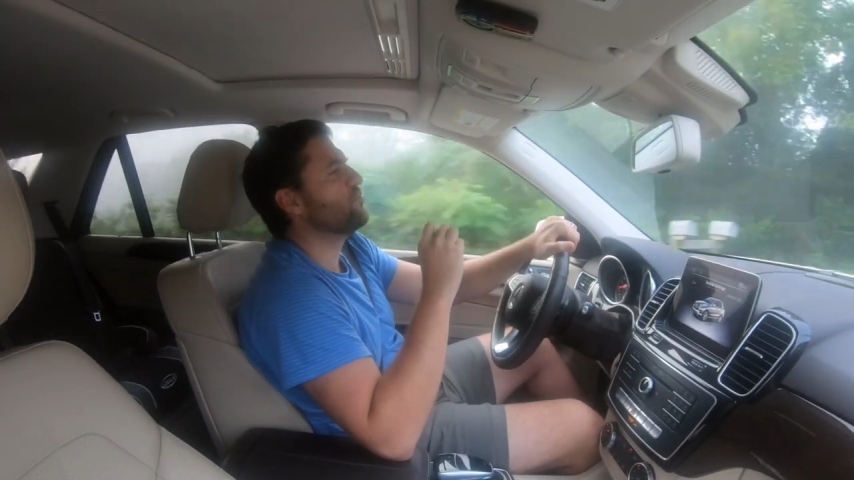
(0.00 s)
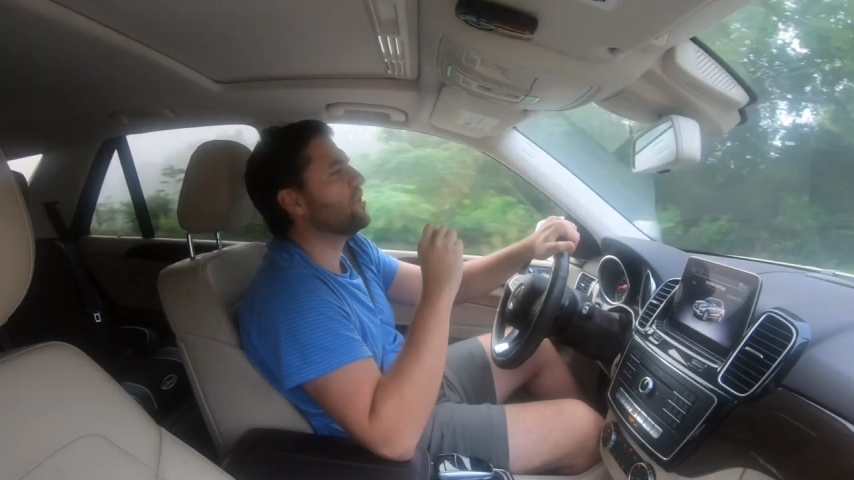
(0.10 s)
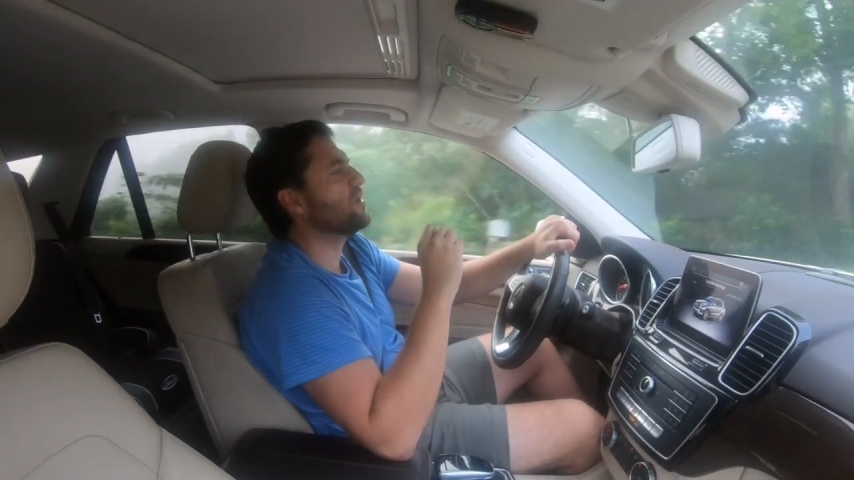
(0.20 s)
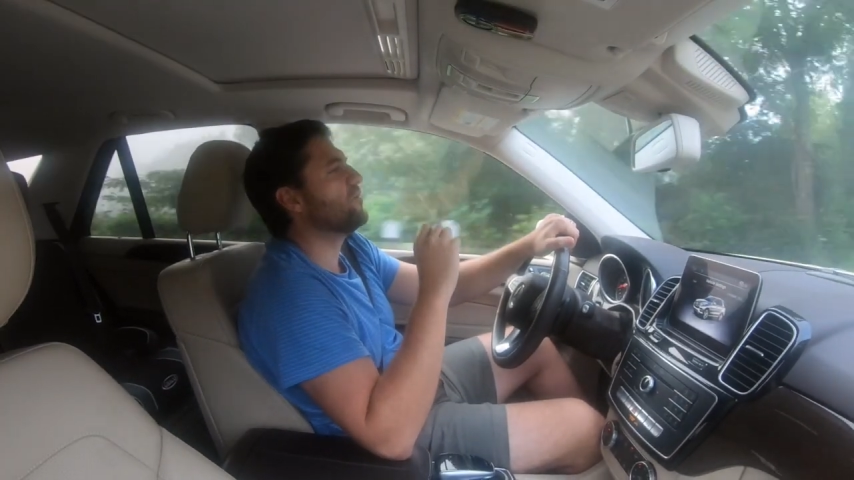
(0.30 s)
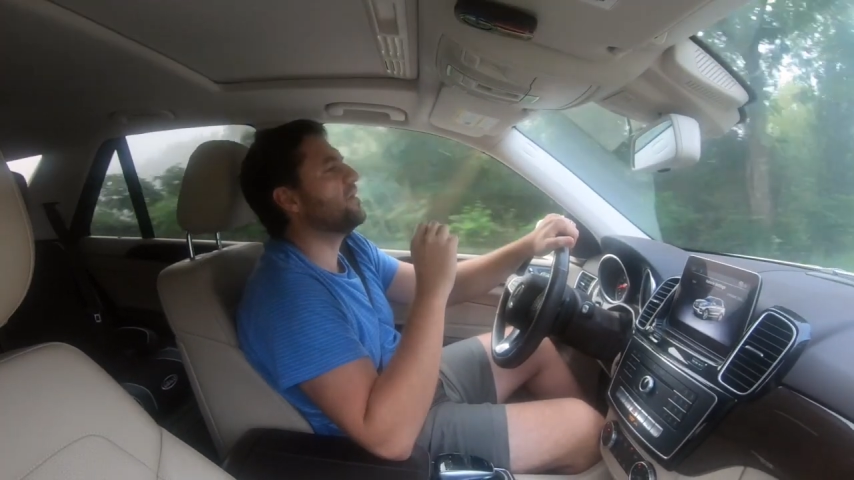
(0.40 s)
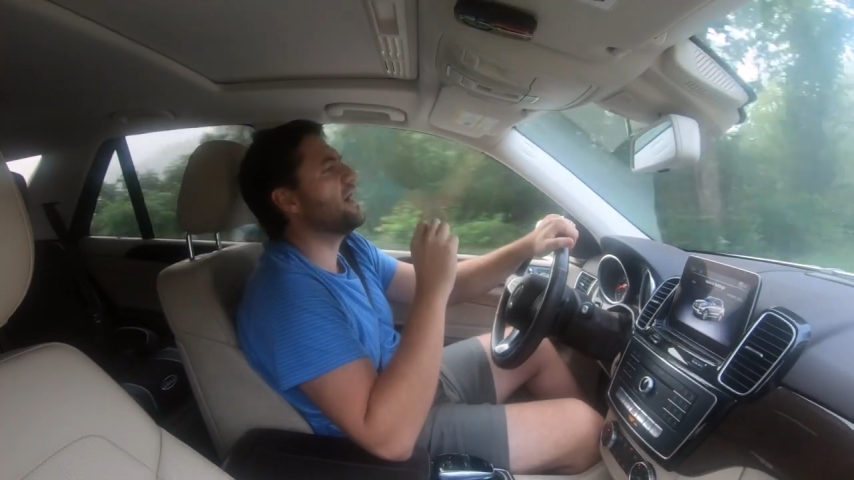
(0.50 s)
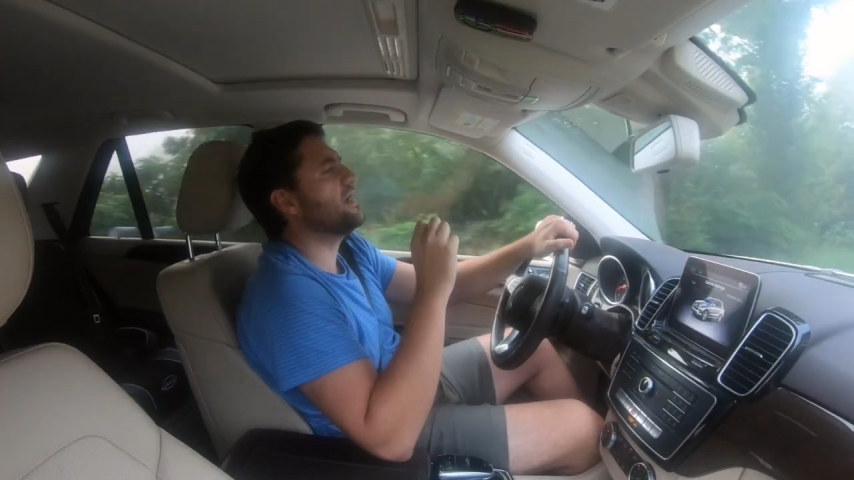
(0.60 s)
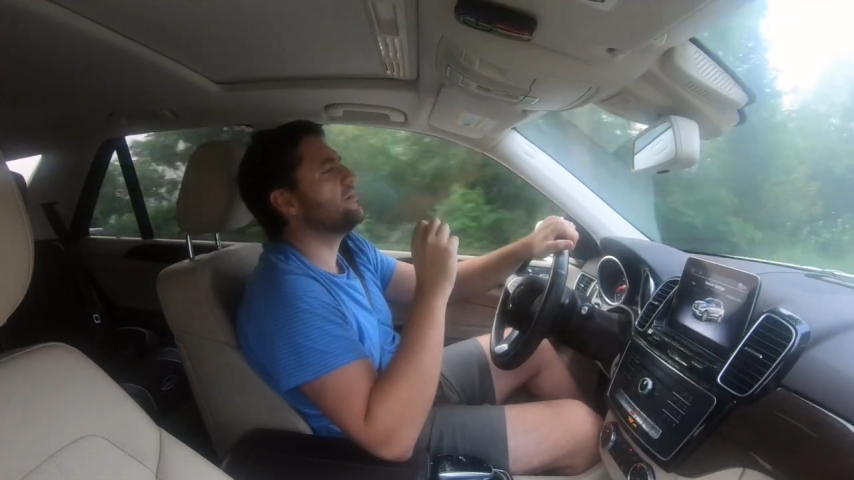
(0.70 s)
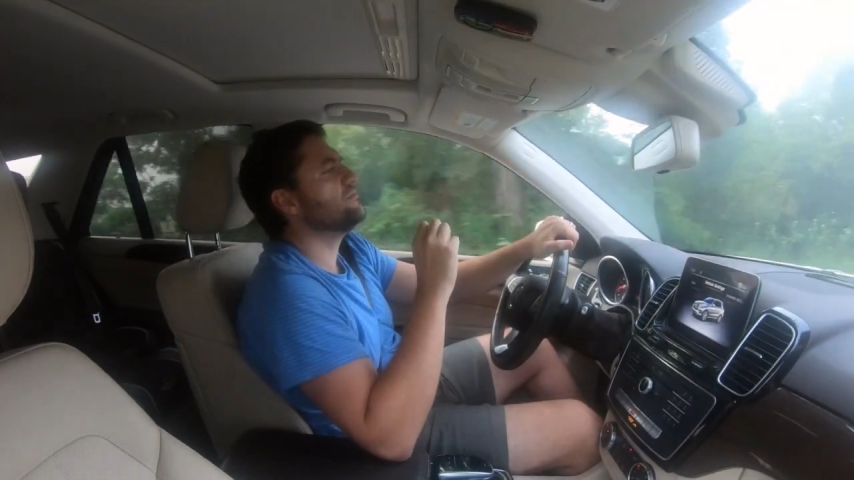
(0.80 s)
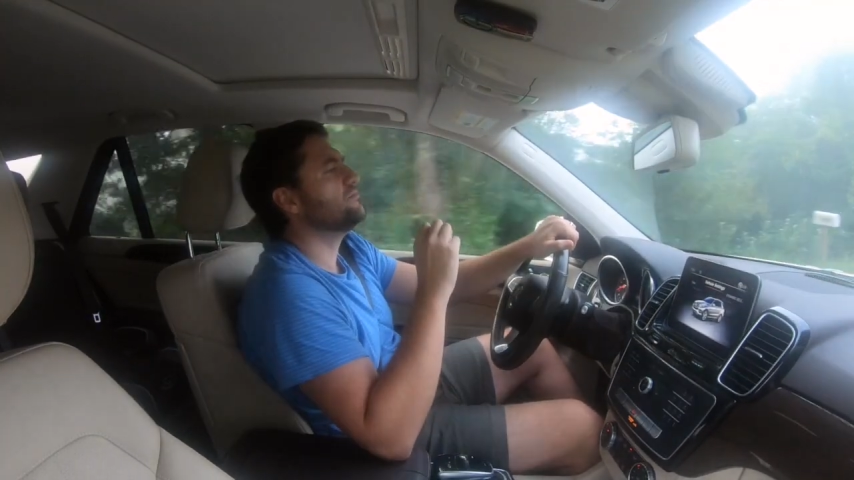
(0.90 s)
one of
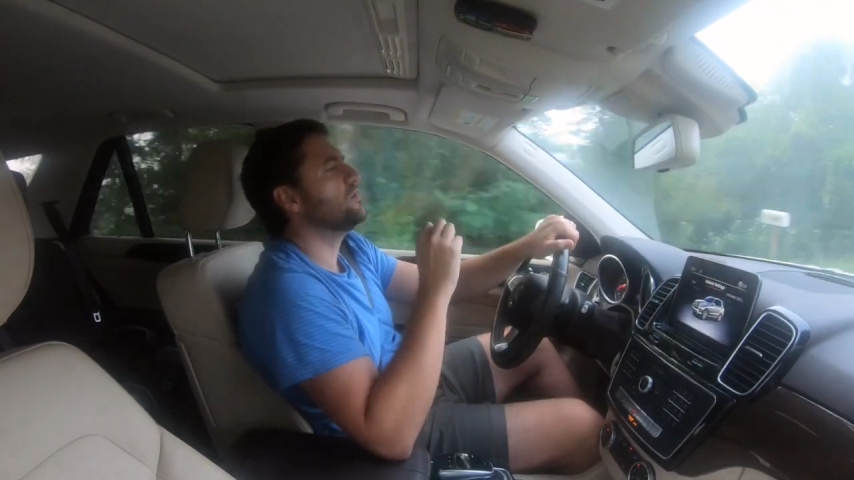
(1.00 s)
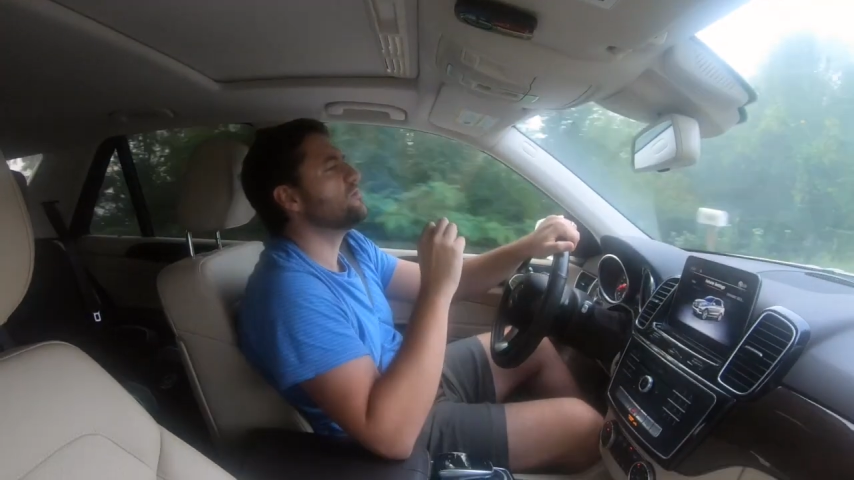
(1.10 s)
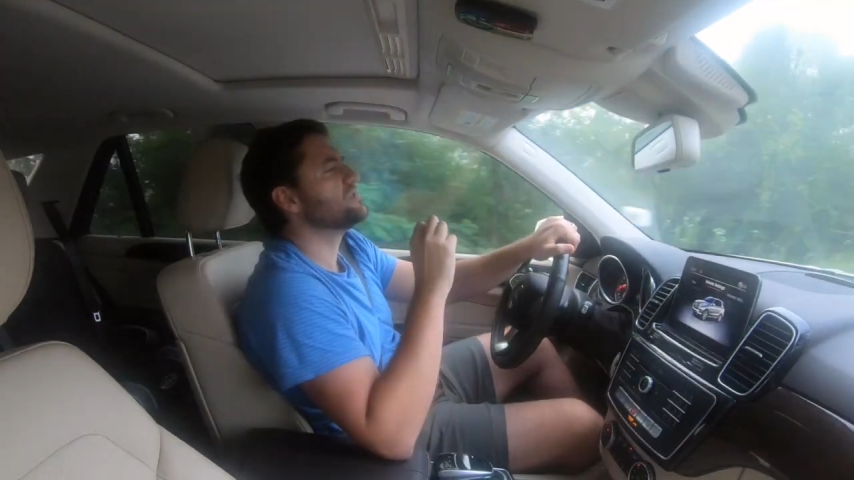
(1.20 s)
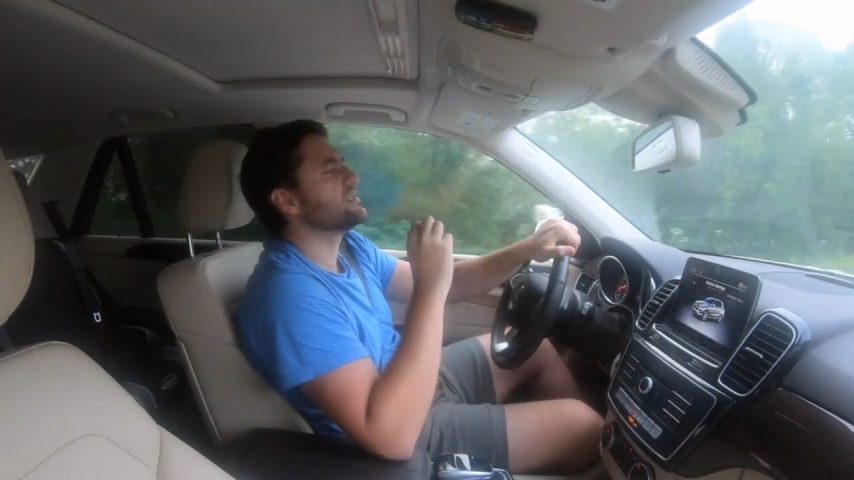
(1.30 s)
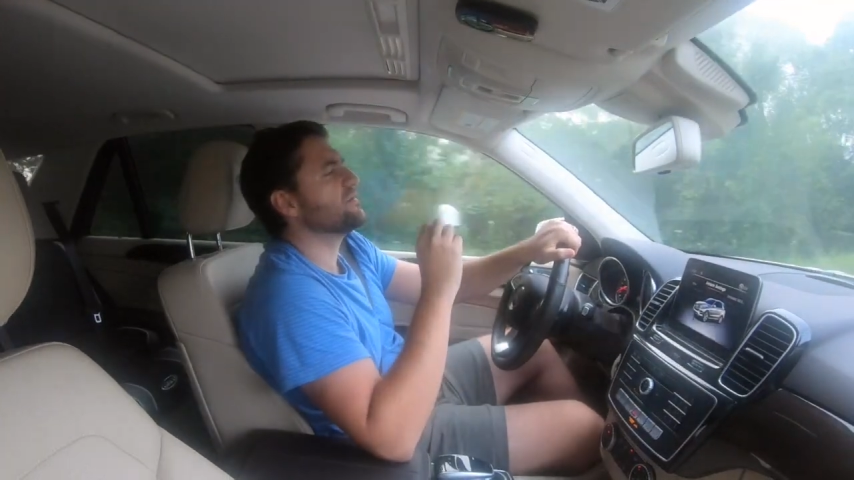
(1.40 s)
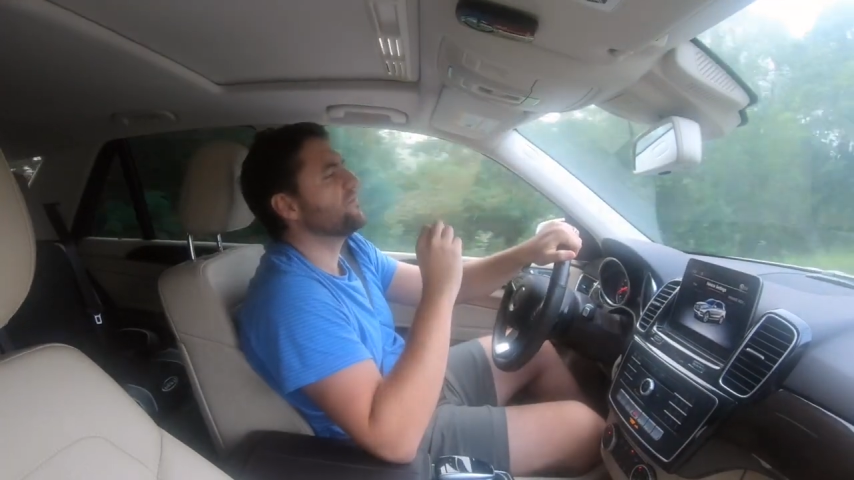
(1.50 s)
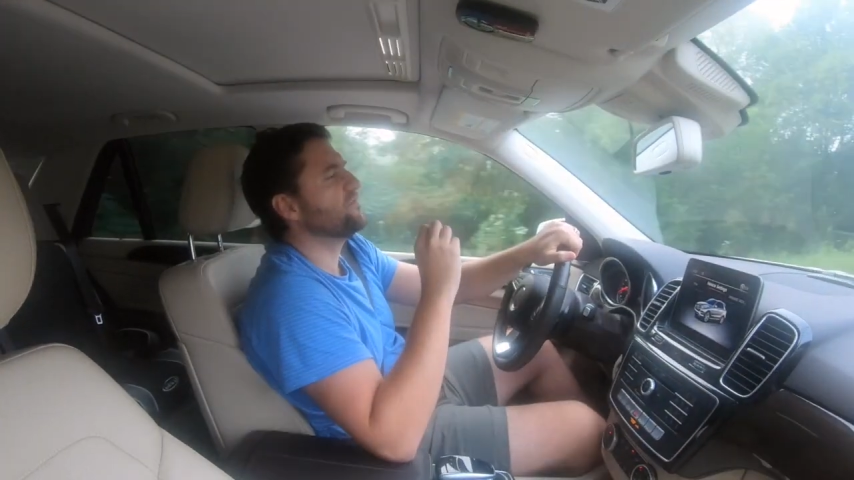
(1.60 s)
my most